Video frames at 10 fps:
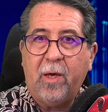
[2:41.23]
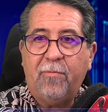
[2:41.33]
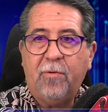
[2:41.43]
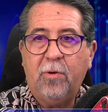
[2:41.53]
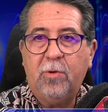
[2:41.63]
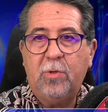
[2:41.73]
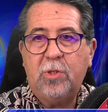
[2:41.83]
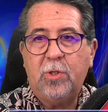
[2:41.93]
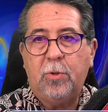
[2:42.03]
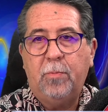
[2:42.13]
without further
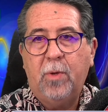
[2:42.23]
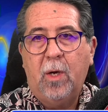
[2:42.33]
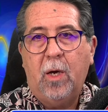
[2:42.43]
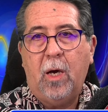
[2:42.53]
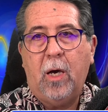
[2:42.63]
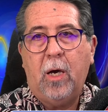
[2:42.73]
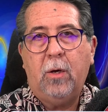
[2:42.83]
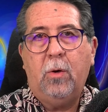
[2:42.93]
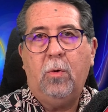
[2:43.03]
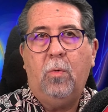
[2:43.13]
ado,
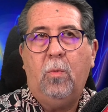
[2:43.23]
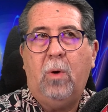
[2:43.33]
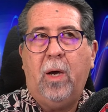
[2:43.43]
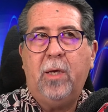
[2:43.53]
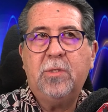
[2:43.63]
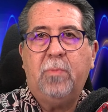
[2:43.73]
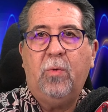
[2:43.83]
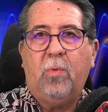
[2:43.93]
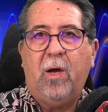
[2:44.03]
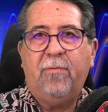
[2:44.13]
why is
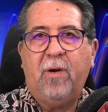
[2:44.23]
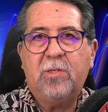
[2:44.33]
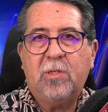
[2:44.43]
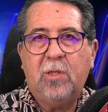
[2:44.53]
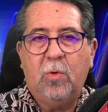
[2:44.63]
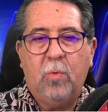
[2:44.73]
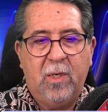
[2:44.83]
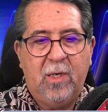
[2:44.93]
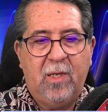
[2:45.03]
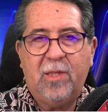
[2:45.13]
my Wi-Fi slow?
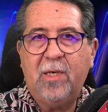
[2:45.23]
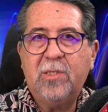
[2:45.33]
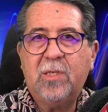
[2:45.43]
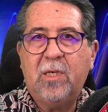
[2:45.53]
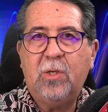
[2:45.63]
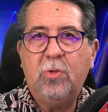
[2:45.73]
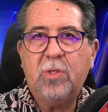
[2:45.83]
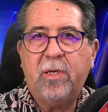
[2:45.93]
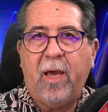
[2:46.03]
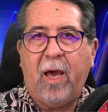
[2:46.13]
One of the things that
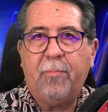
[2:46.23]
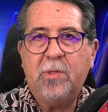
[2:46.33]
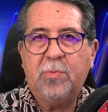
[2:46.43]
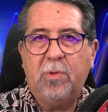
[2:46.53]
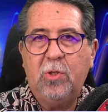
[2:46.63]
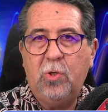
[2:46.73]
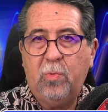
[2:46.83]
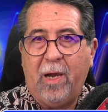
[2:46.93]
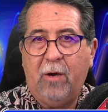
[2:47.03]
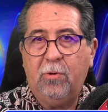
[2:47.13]
usually happens with
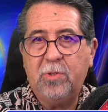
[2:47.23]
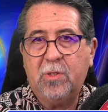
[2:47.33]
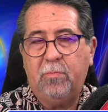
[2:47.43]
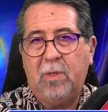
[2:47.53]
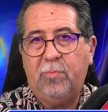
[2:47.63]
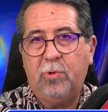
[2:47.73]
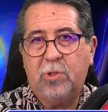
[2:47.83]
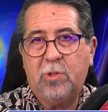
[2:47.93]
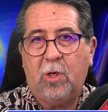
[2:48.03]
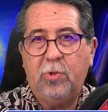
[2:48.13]
new routers and people
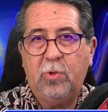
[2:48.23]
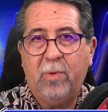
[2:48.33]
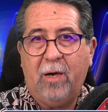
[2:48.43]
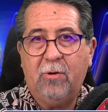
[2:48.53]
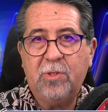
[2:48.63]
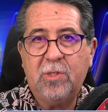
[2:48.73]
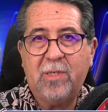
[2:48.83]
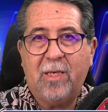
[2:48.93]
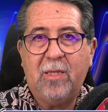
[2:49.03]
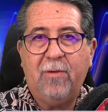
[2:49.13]
install new routers
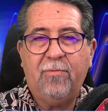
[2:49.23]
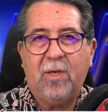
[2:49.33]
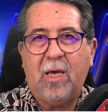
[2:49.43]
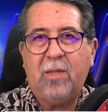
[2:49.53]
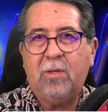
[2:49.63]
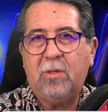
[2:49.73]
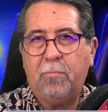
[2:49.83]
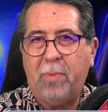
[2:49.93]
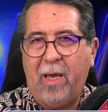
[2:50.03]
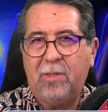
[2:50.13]
is that they forget that
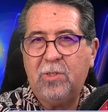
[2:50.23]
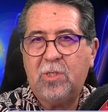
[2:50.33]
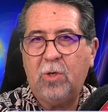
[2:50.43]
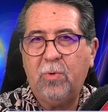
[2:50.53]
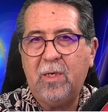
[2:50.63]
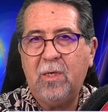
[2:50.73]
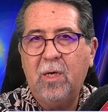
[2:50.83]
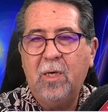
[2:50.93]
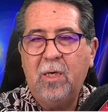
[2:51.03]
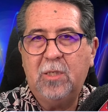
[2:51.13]
the band
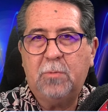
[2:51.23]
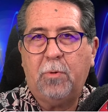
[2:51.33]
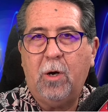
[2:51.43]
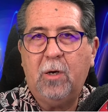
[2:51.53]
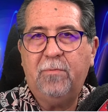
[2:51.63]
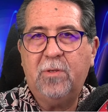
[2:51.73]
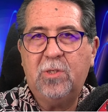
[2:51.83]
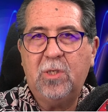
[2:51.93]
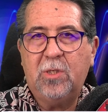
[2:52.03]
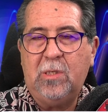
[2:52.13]
steering is part of
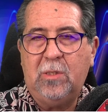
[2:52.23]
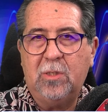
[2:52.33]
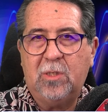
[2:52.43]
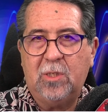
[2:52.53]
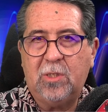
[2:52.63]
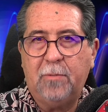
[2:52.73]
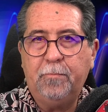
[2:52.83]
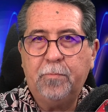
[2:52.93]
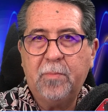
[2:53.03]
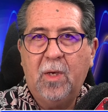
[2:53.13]
the
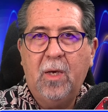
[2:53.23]
system,